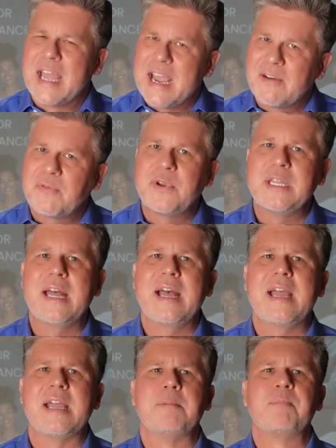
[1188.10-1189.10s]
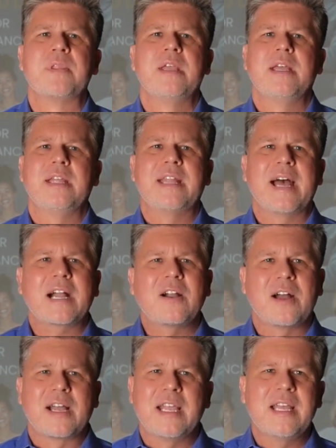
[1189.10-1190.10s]
every day.
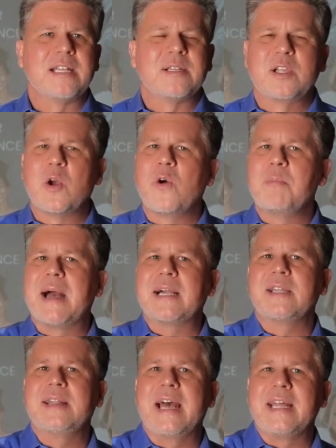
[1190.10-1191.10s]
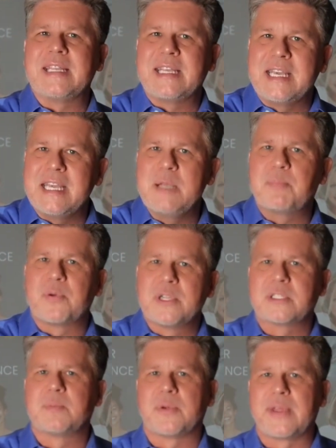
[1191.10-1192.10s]
Again, going back to that key
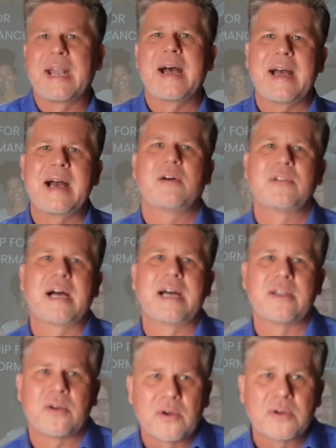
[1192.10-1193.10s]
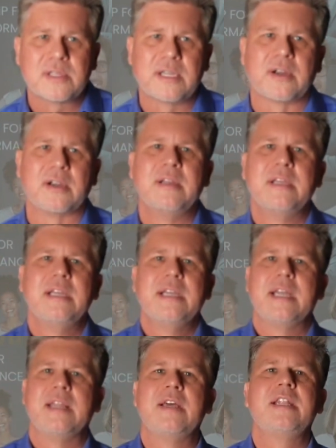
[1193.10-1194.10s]
principle that I outlined earlier.
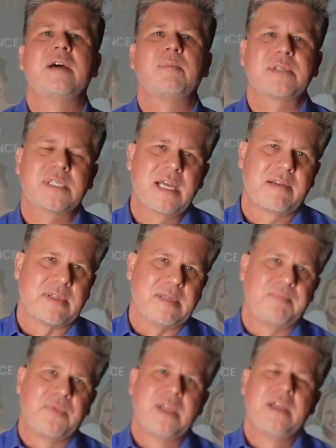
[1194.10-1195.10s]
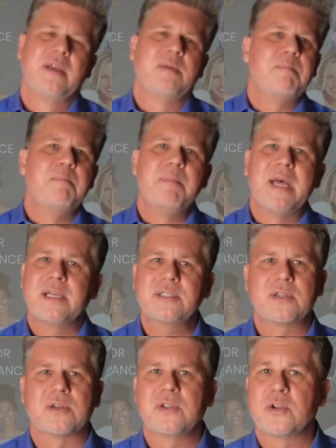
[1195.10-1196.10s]
And then number 7,
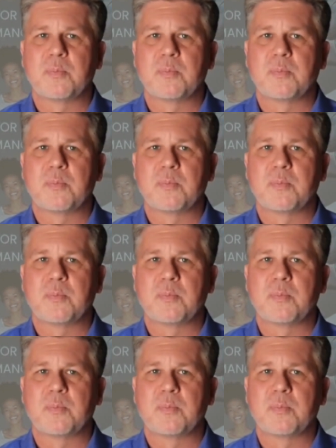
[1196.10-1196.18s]
measure your